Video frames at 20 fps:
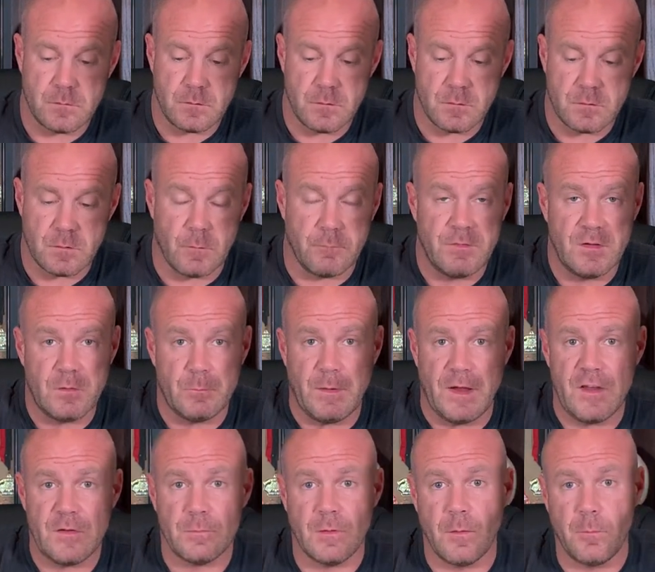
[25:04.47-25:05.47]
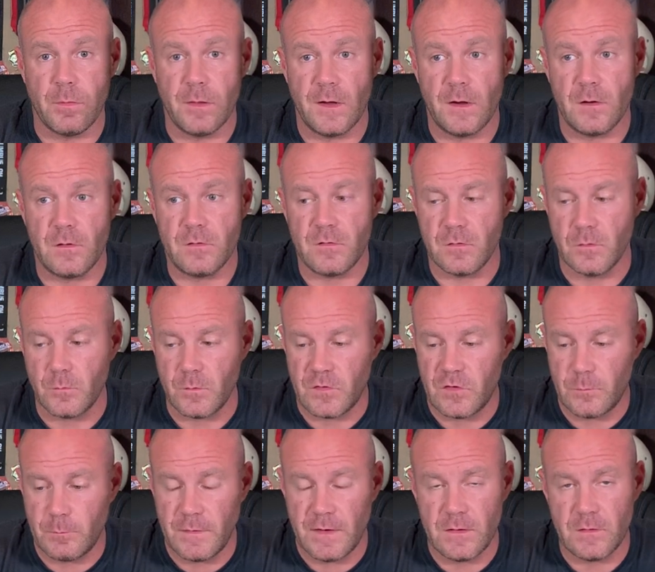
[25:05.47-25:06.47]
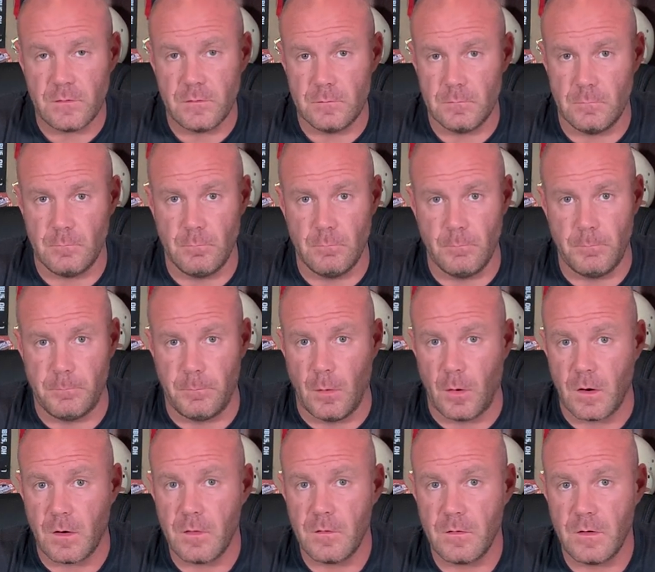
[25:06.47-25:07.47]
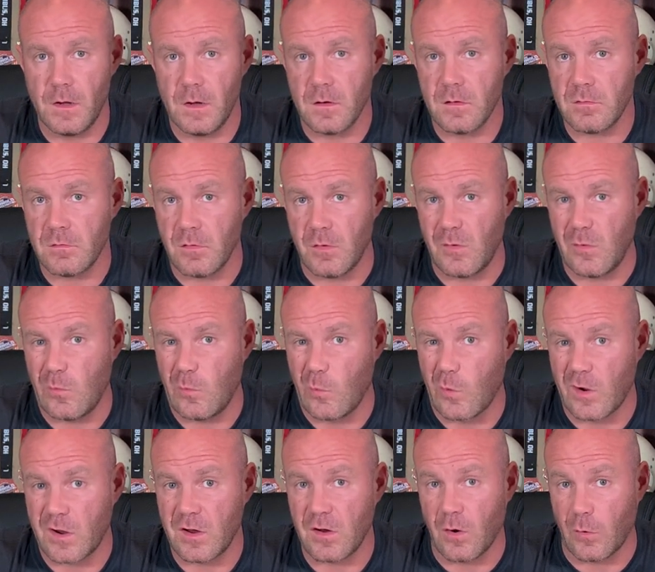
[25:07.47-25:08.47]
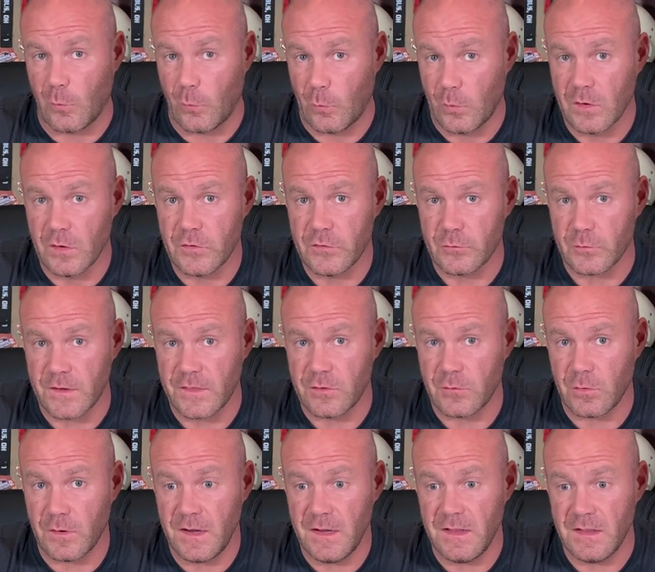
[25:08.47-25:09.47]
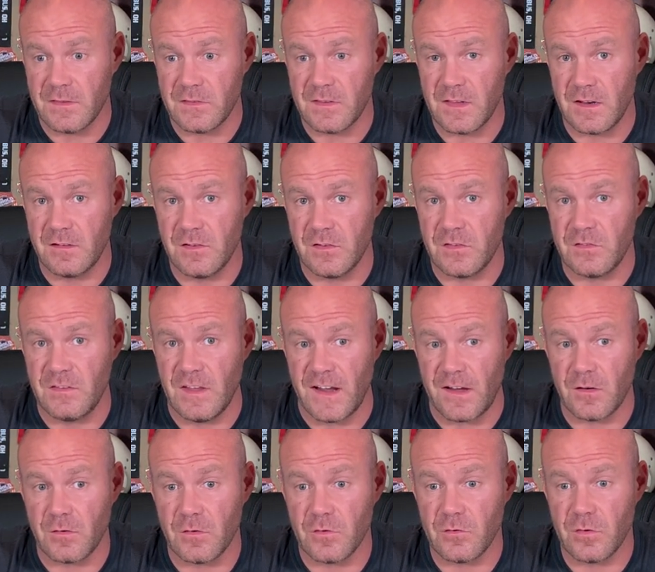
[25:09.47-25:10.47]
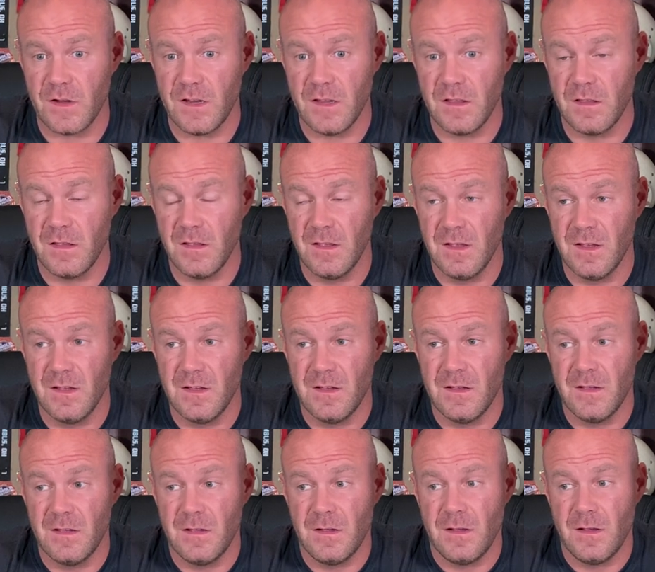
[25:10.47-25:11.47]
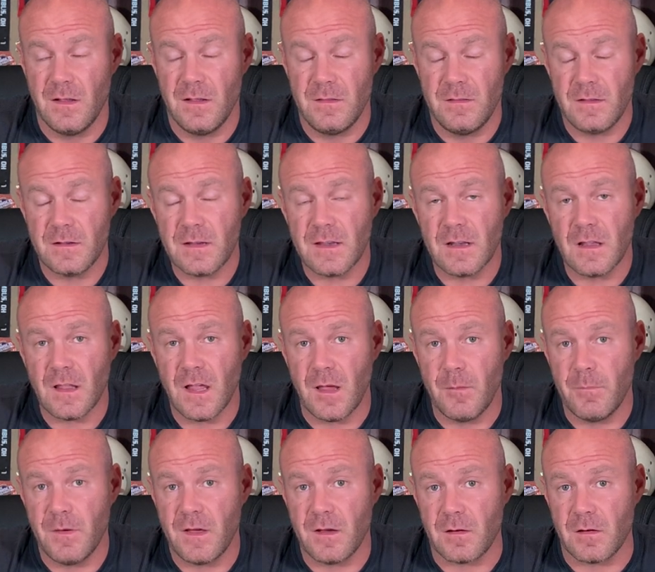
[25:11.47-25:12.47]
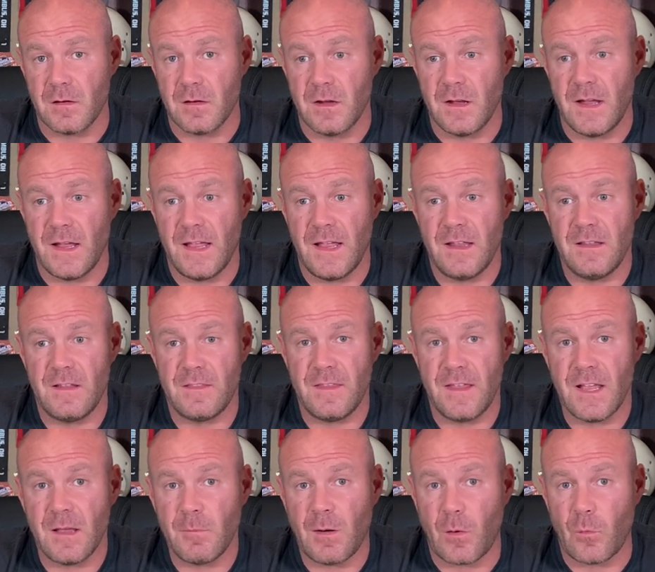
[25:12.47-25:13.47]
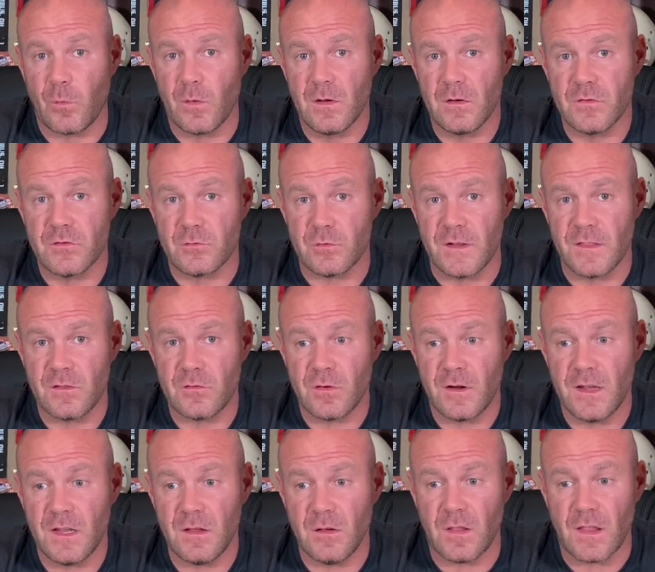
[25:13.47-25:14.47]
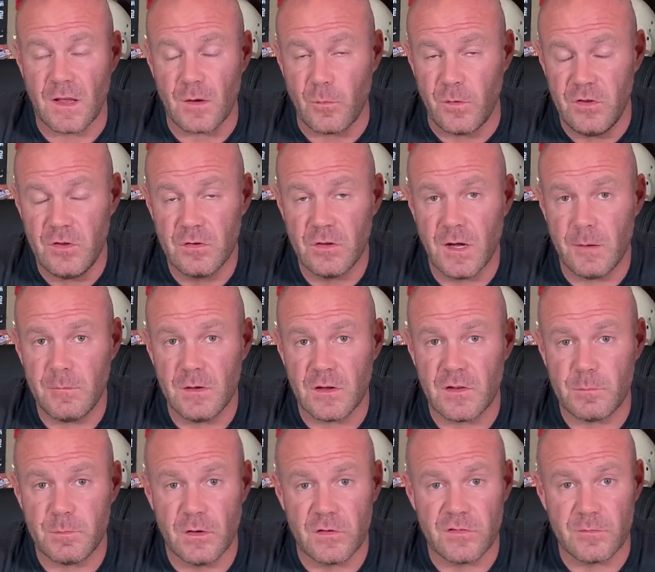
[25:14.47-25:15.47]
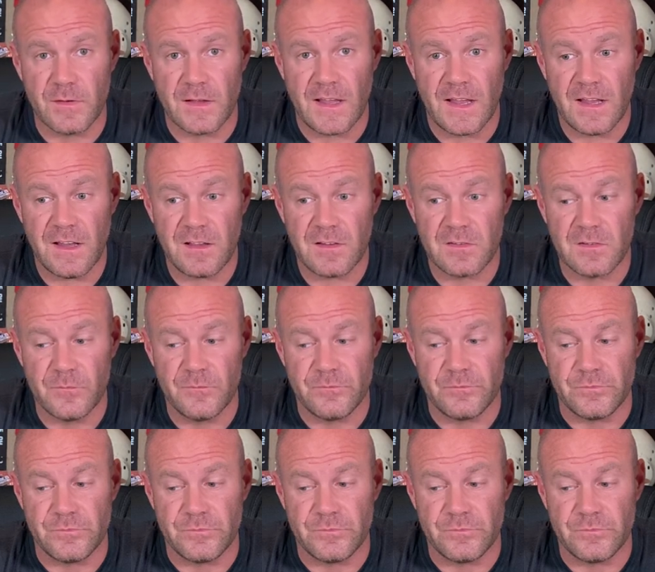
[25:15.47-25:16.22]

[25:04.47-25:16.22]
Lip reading: So if these baseball players would spend part of the year working on real strength training instead of just technical training, they'd get a lot better. And the thing about real strength training, like when you come to explosive mechanics,